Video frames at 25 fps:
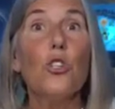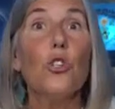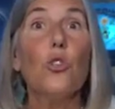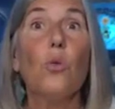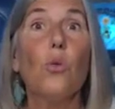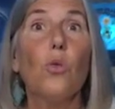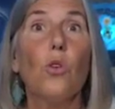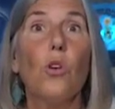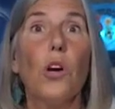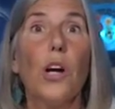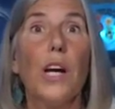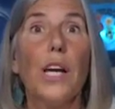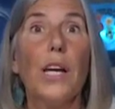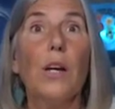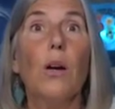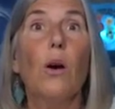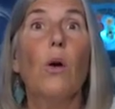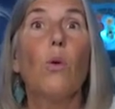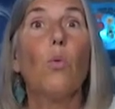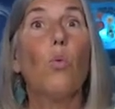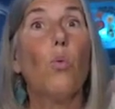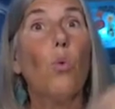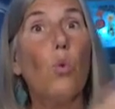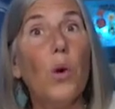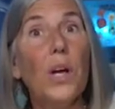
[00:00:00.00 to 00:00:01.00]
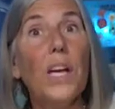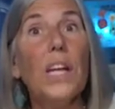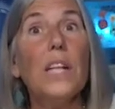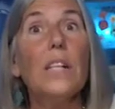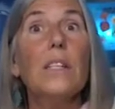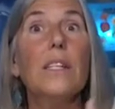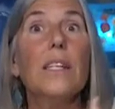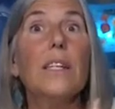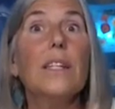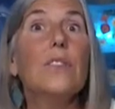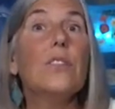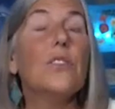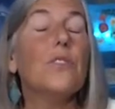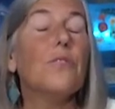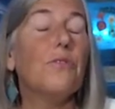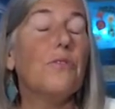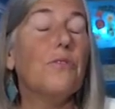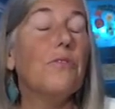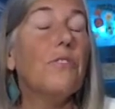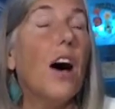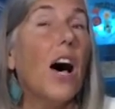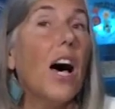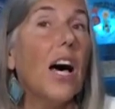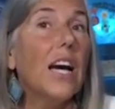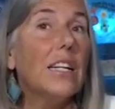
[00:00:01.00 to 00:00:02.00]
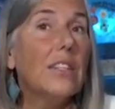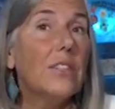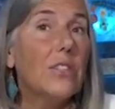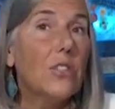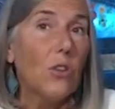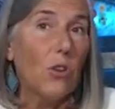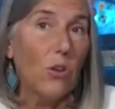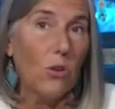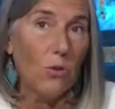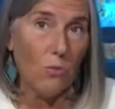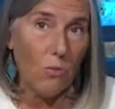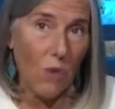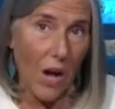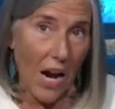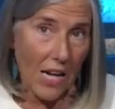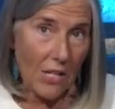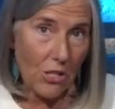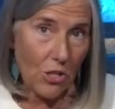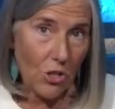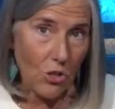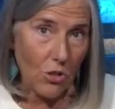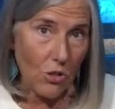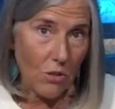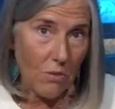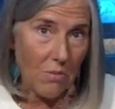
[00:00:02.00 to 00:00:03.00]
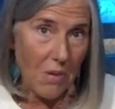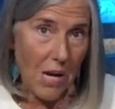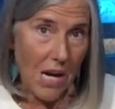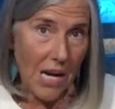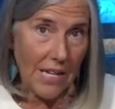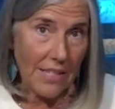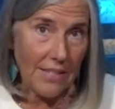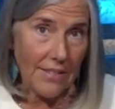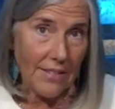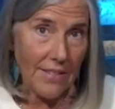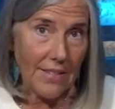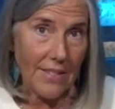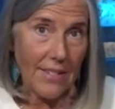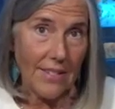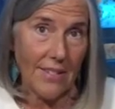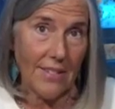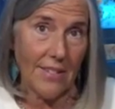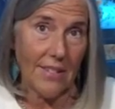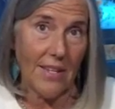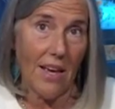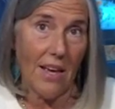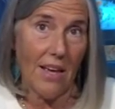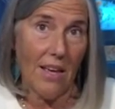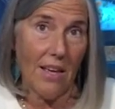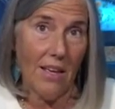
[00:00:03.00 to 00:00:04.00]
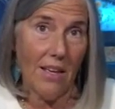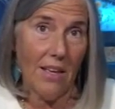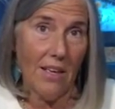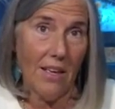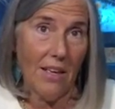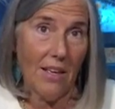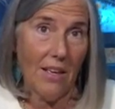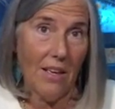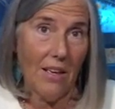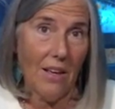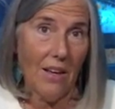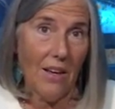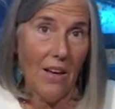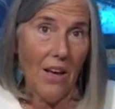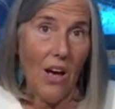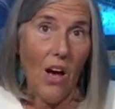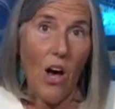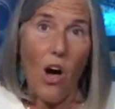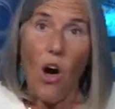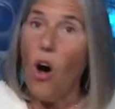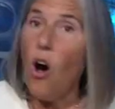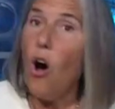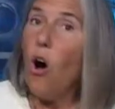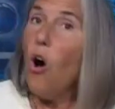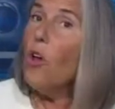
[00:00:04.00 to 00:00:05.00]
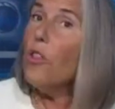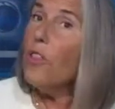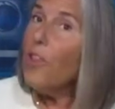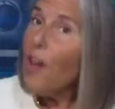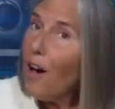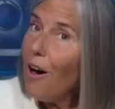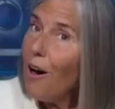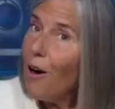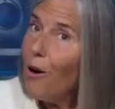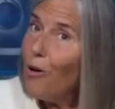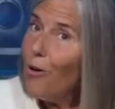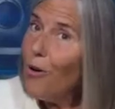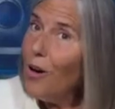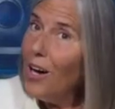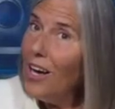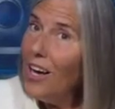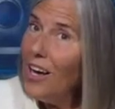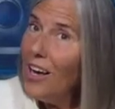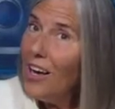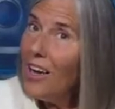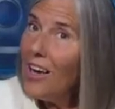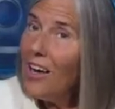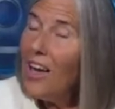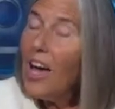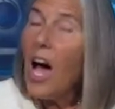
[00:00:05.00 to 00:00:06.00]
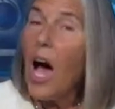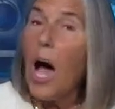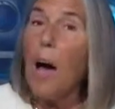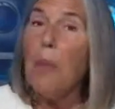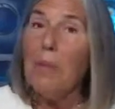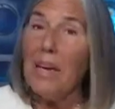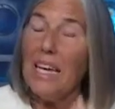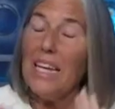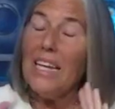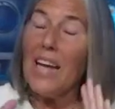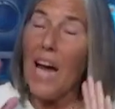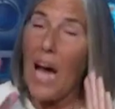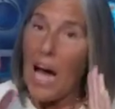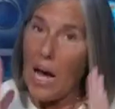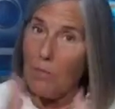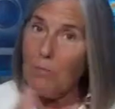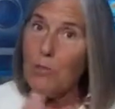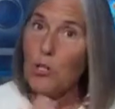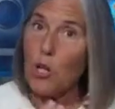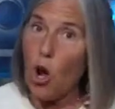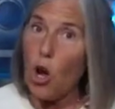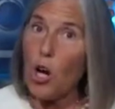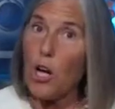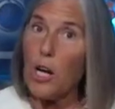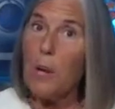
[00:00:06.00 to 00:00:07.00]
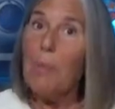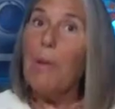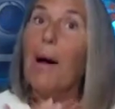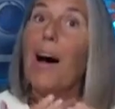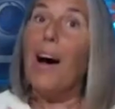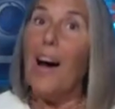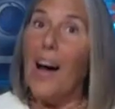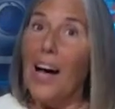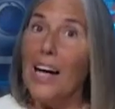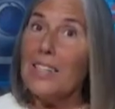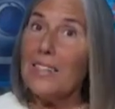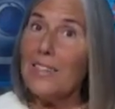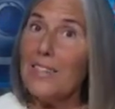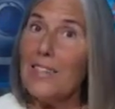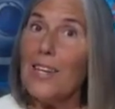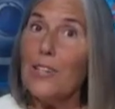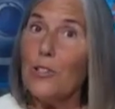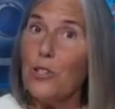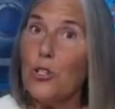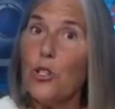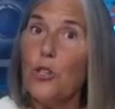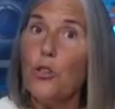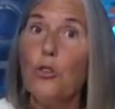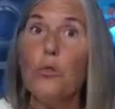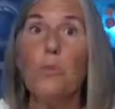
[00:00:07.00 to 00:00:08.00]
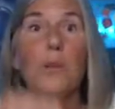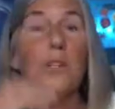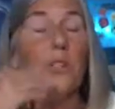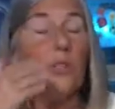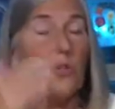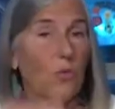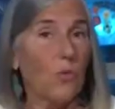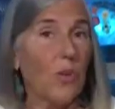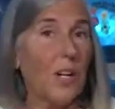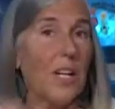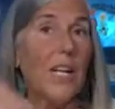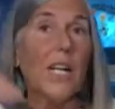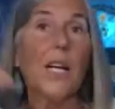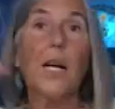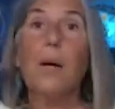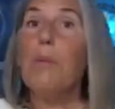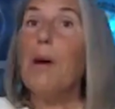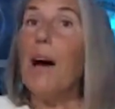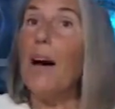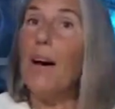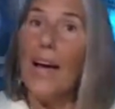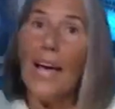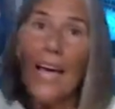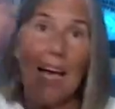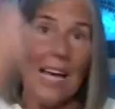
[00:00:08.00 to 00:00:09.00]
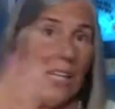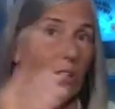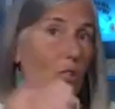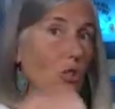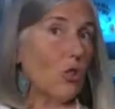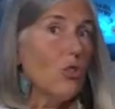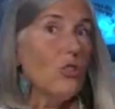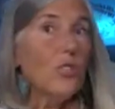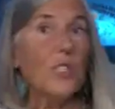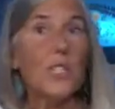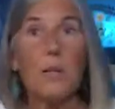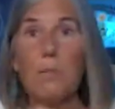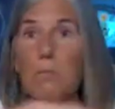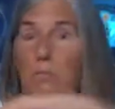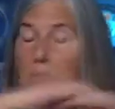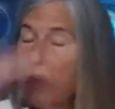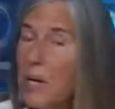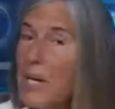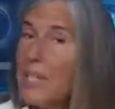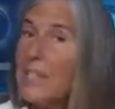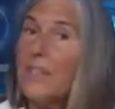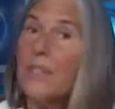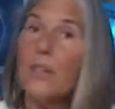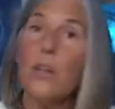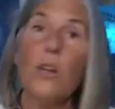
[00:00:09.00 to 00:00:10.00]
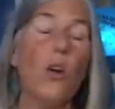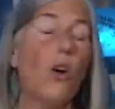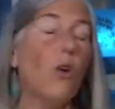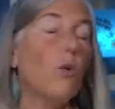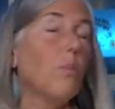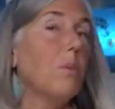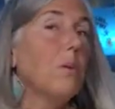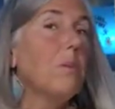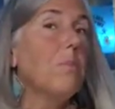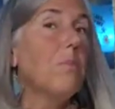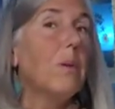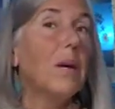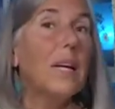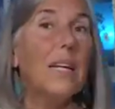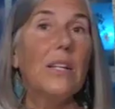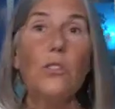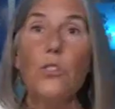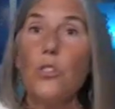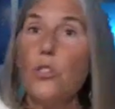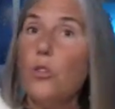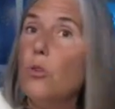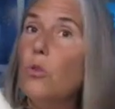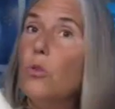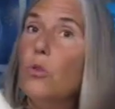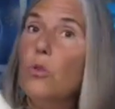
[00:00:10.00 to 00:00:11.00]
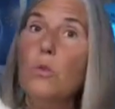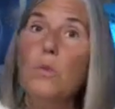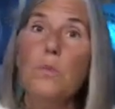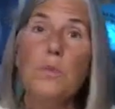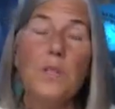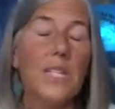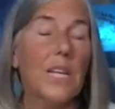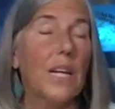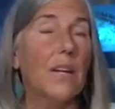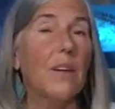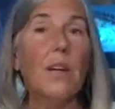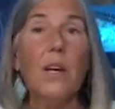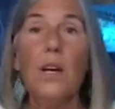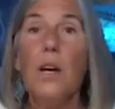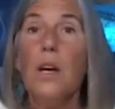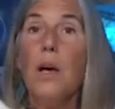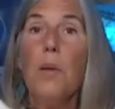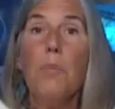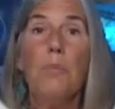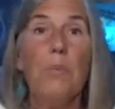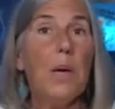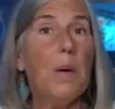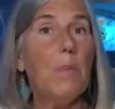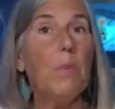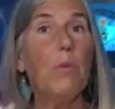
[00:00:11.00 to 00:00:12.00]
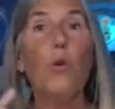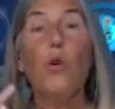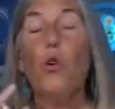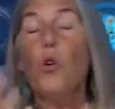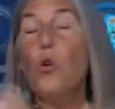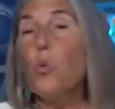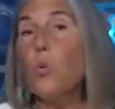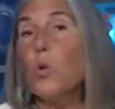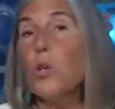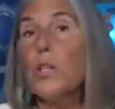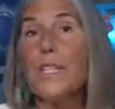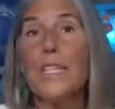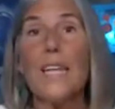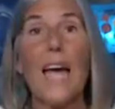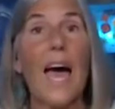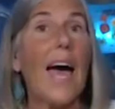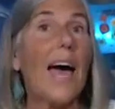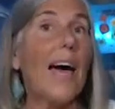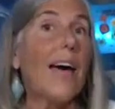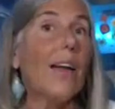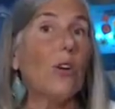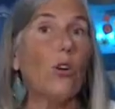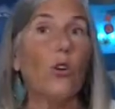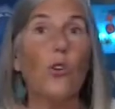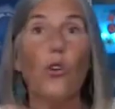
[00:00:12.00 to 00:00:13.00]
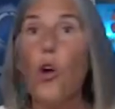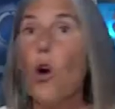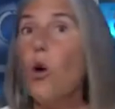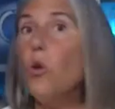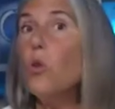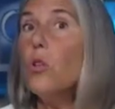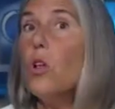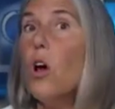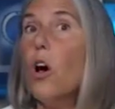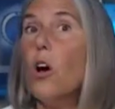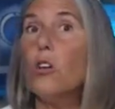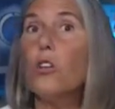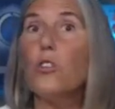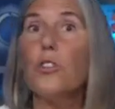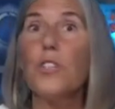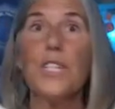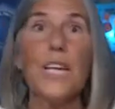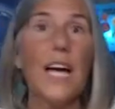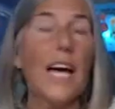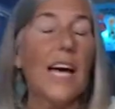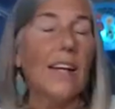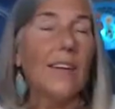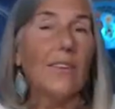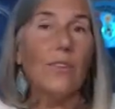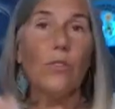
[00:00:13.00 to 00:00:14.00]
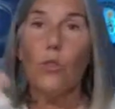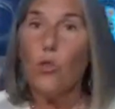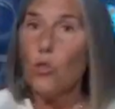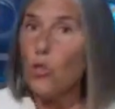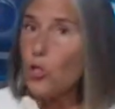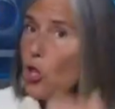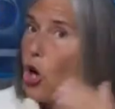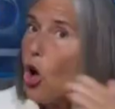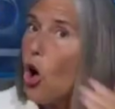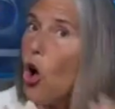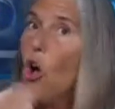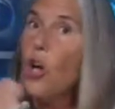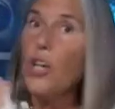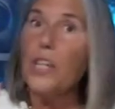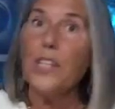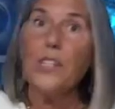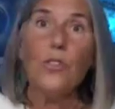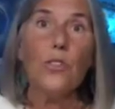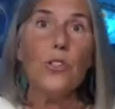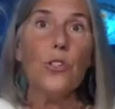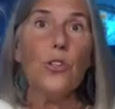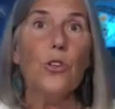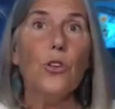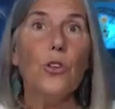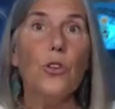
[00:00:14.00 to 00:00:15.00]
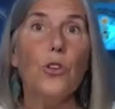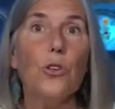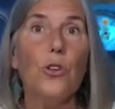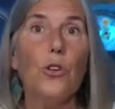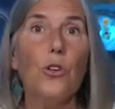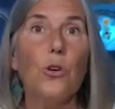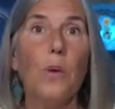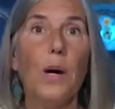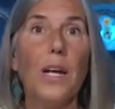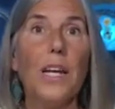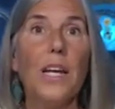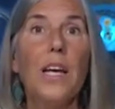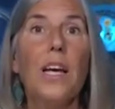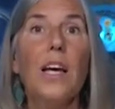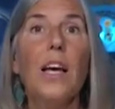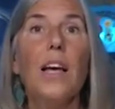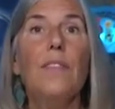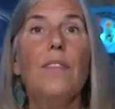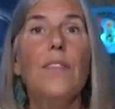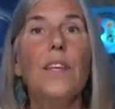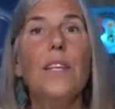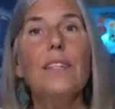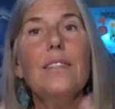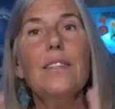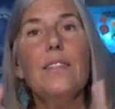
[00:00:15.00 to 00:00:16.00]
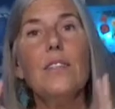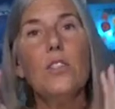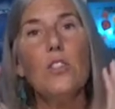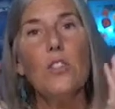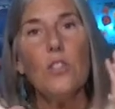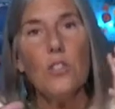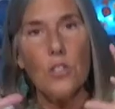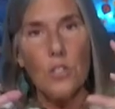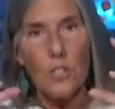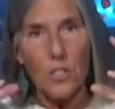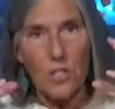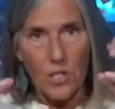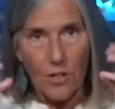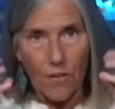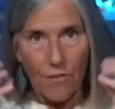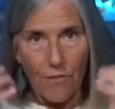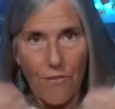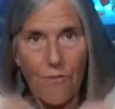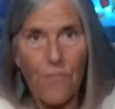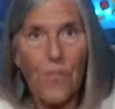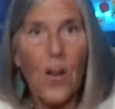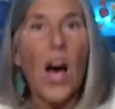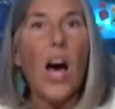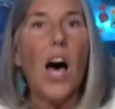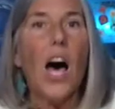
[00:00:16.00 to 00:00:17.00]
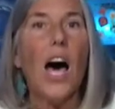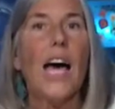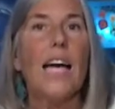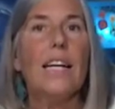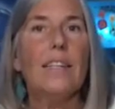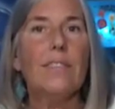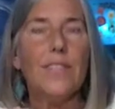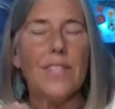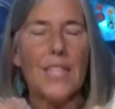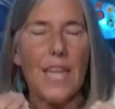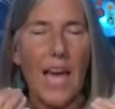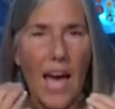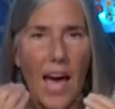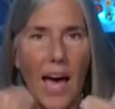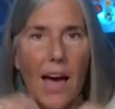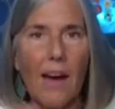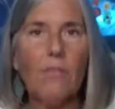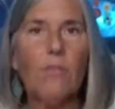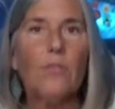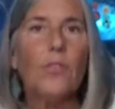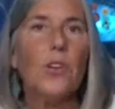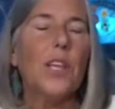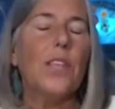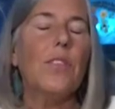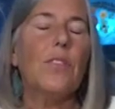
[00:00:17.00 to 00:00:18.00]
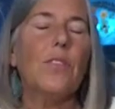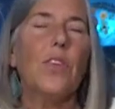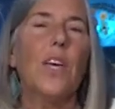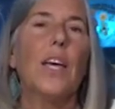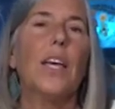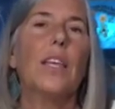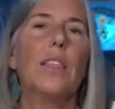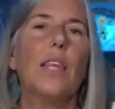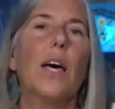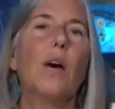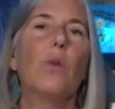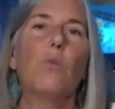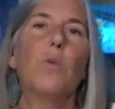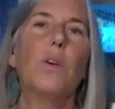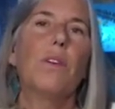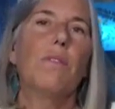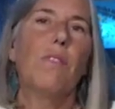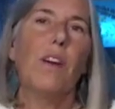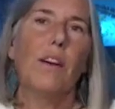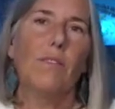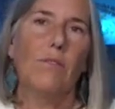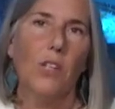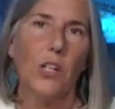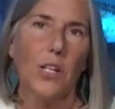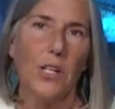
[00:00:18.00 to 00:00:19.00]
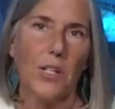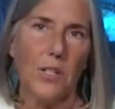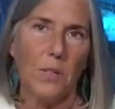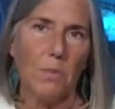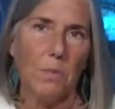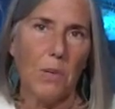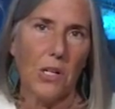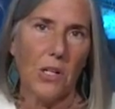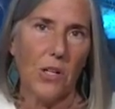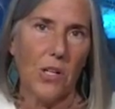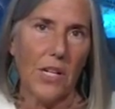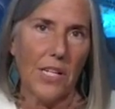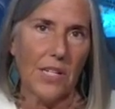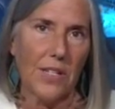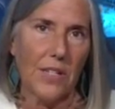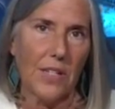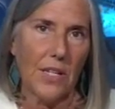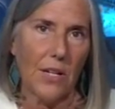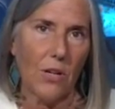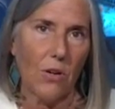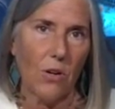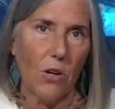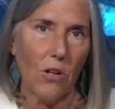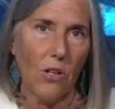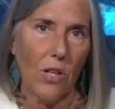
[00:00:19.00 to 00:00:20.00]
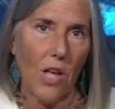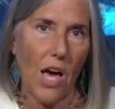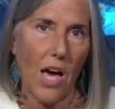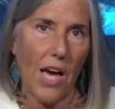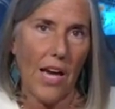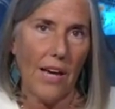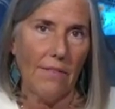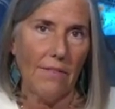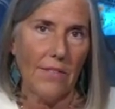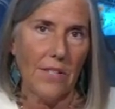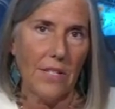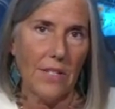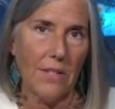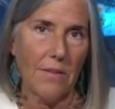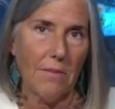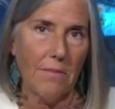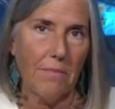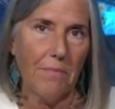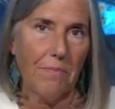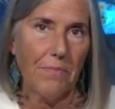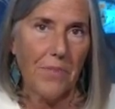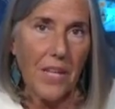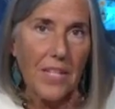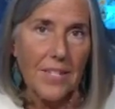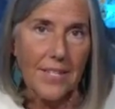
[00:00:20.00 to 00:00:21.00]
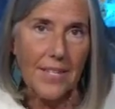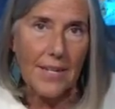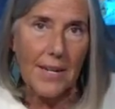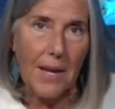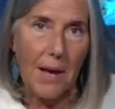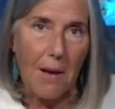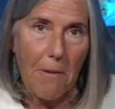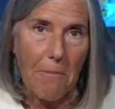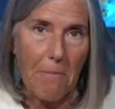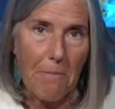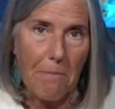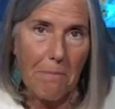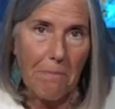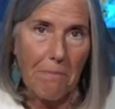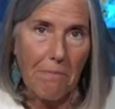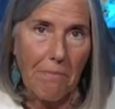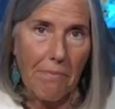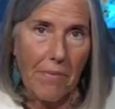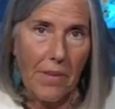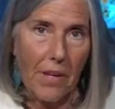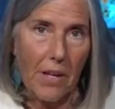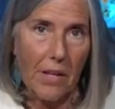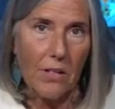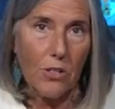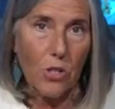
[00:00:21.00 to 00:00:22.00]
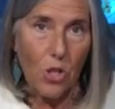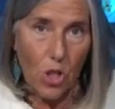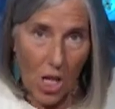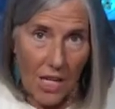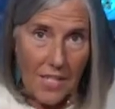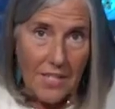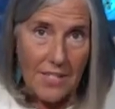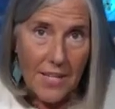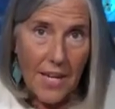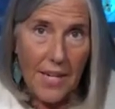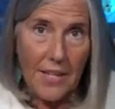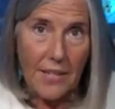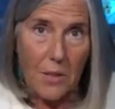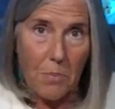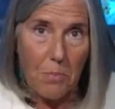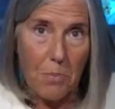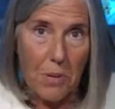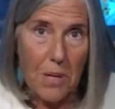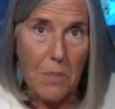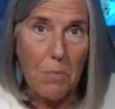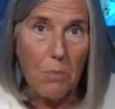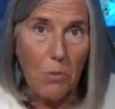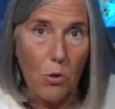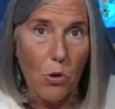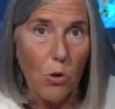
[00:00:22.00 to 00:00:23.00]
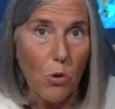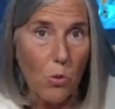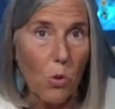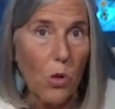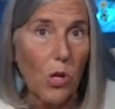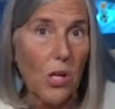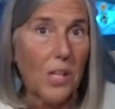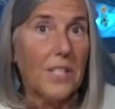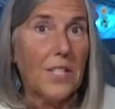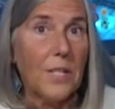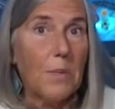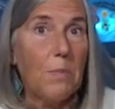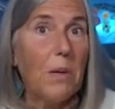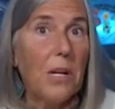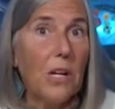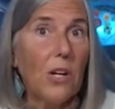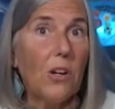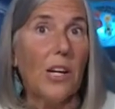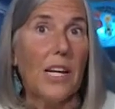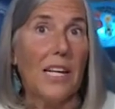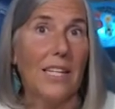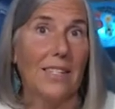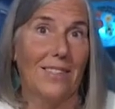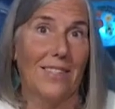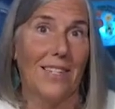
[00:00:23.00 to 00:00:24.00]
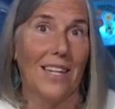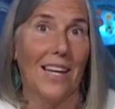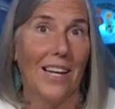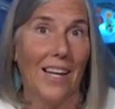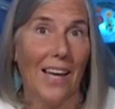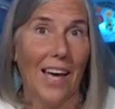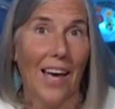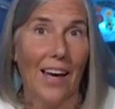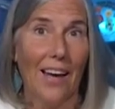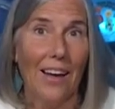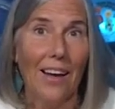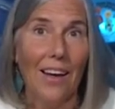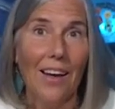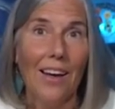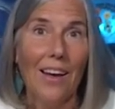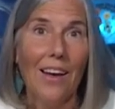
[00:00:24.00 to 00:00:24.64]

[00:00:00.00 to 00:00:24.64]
story really defies our rational minds, doesn't it? Although, I'm talking about us as humans reading about angels and busting open big tombs and people who were dead are no longer dead and they're talking to you. And this defies everything that we've ever experienced in our lives, doesn't it? Just like the people who were experiencing it.